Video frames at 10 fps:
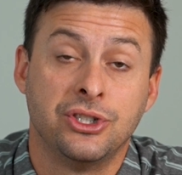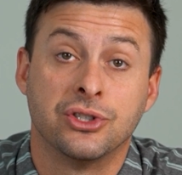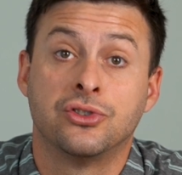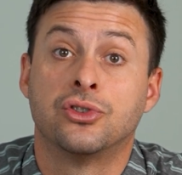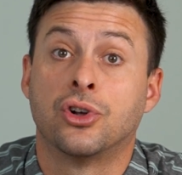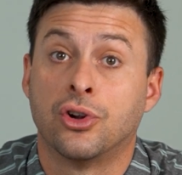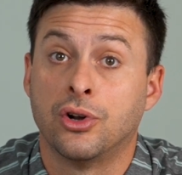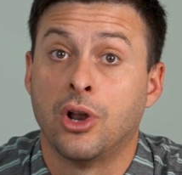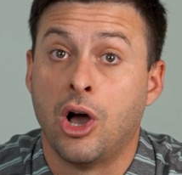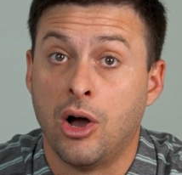just
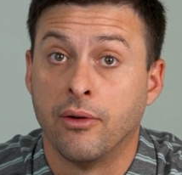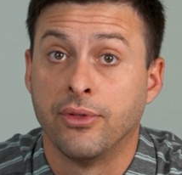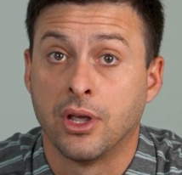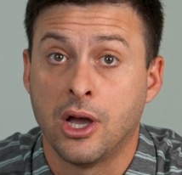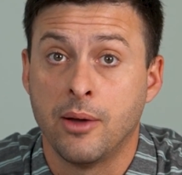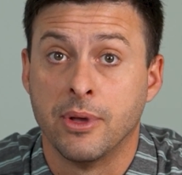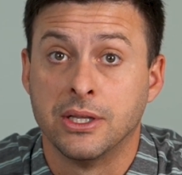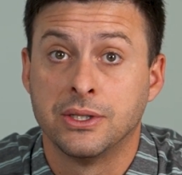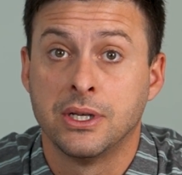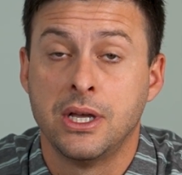turn off the
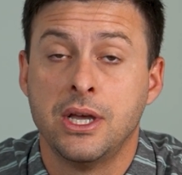comments.